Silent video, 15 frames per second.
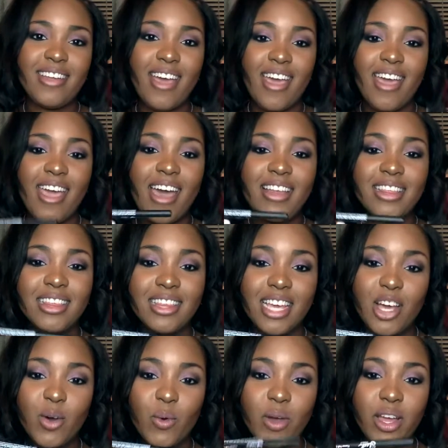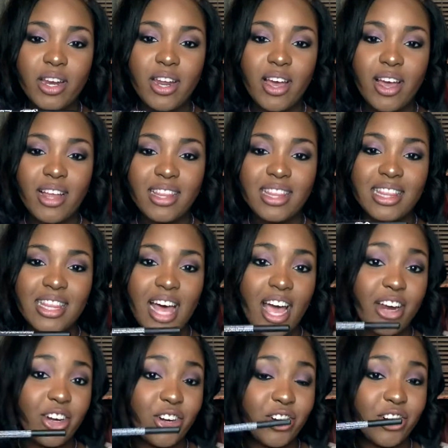a liquid
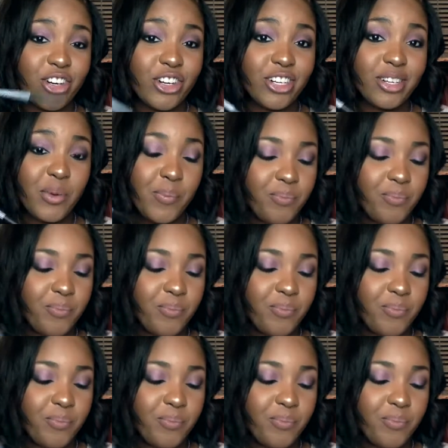liner.